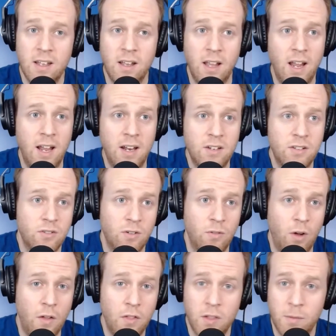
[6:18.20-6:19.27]
And
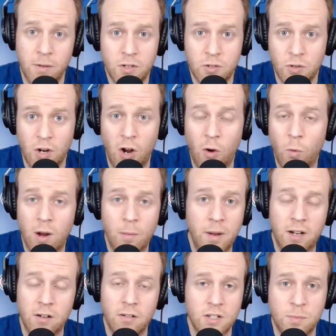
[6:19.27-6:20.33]
other than Montreal, where
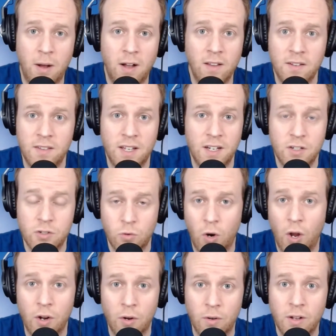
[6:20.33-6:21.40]
bigger a spotlight than in
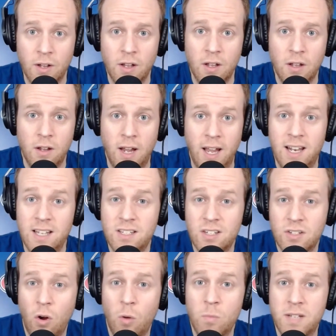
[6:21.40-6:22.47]
Toronto? And it's
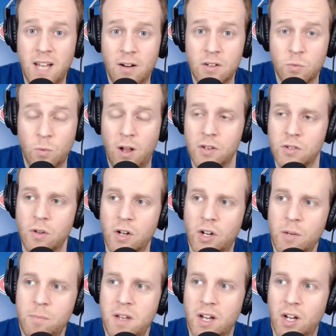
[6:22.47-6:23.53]
his hometown as well. So it
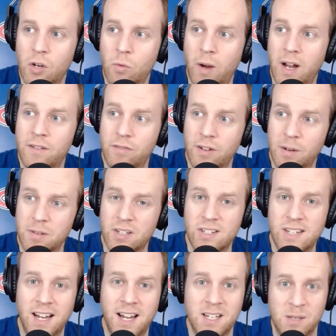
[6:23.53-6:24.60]
could be a good way for him to
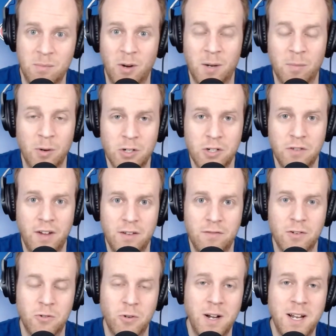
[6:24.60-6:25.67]
stick it to Mark Bergevin
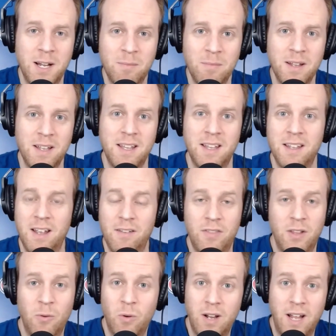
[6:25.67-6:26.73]
for trading him if
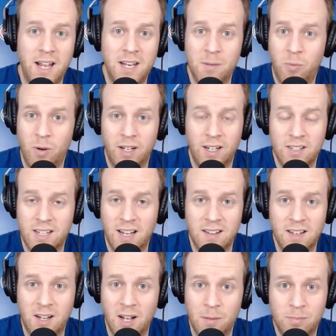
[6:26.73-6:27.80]
they were to end up winning the
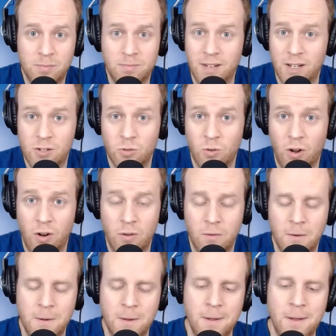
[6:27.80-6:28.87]
Stanley Cup in Toronto.